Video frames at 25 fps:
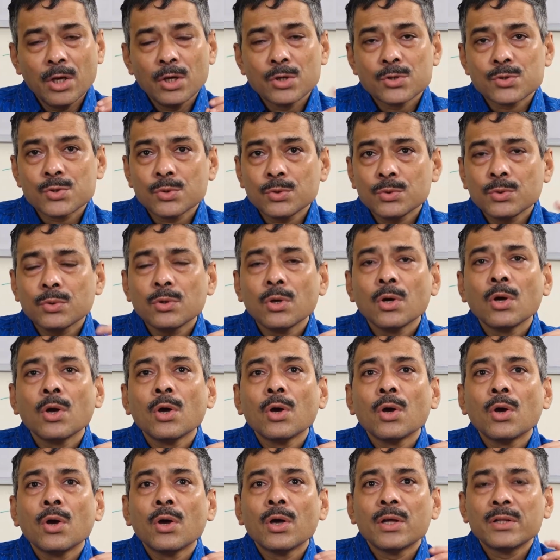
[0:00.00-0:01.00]
So,
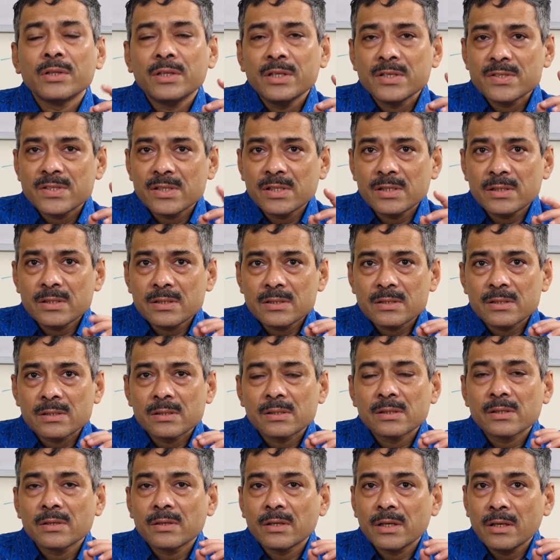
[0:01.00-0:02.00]
this is
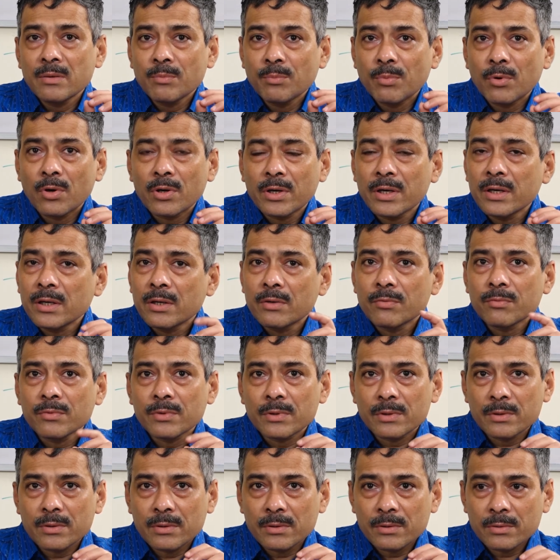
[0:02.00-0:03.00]
important
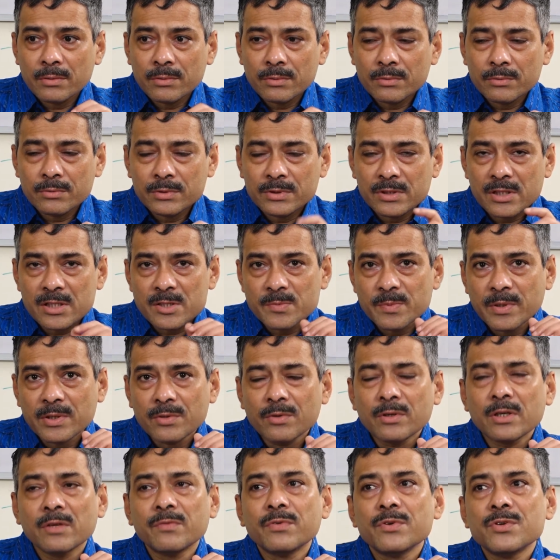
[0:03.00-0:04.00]
with respect
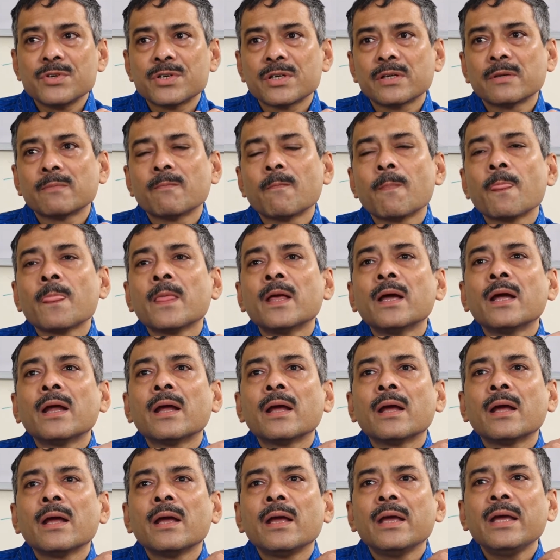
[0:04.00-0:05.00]
to diffusion.
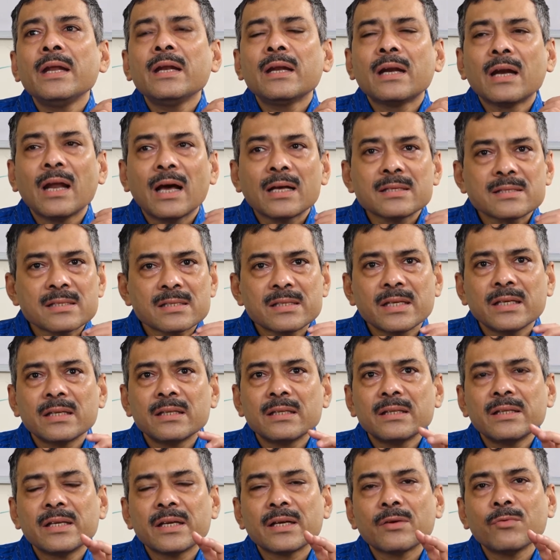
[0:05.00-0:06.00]
In class
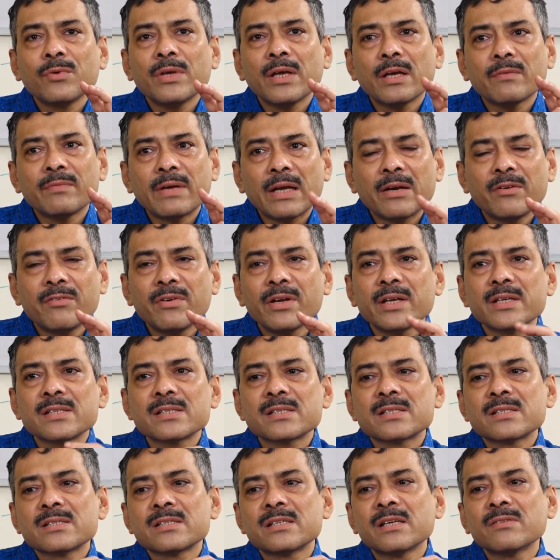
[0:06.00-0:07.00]
10, there we have
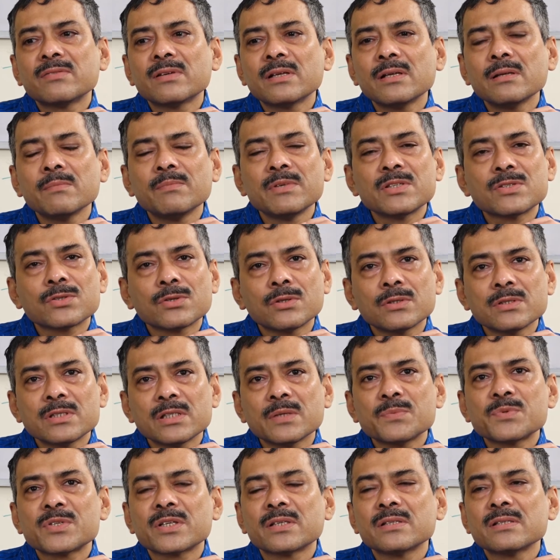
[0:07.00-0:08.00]
addressed several
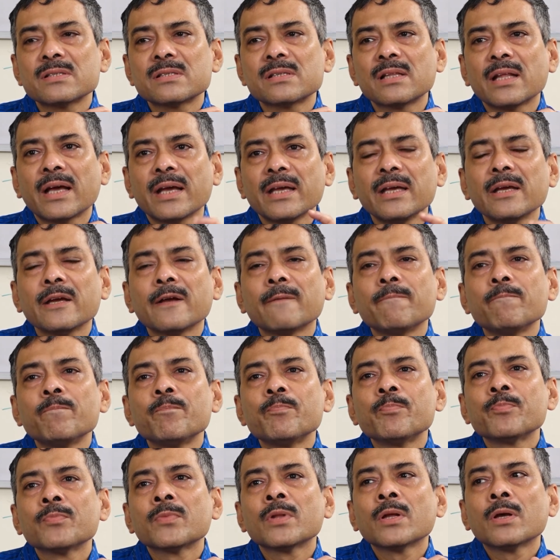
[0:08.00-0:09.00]
misconceptions, like
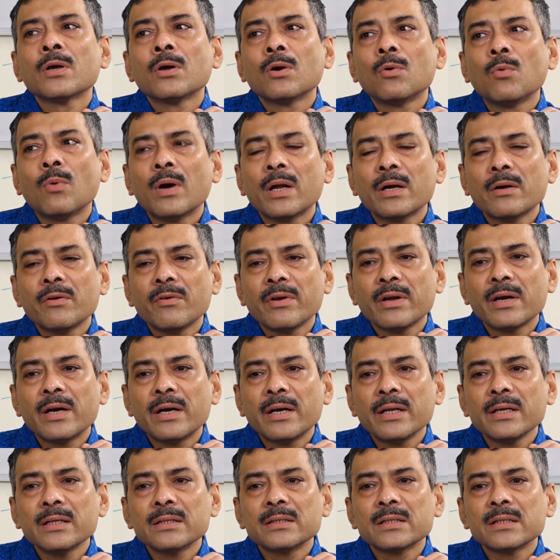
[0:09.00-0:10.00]
one
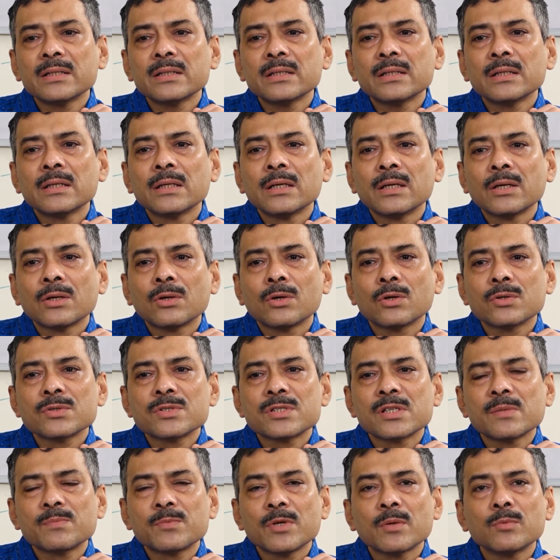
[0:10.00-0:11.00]
regarding the
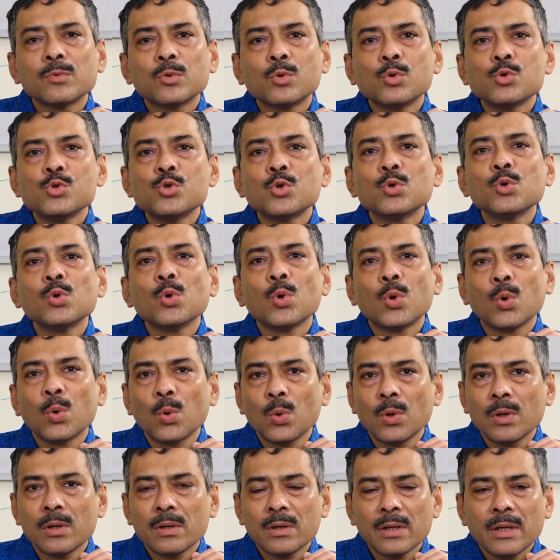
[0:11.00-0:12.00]
concept of ozone
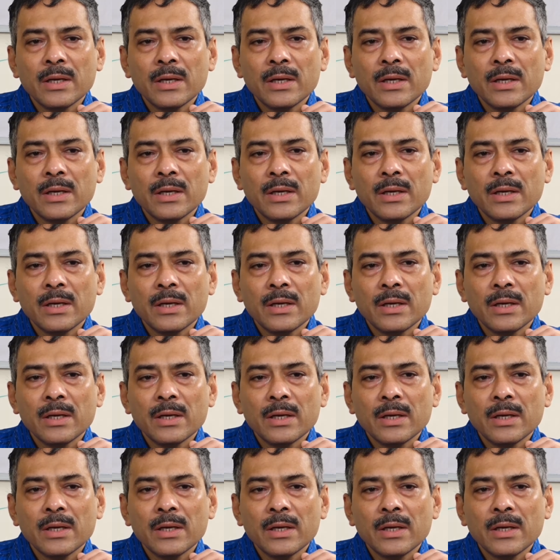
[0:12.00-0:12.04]
hole.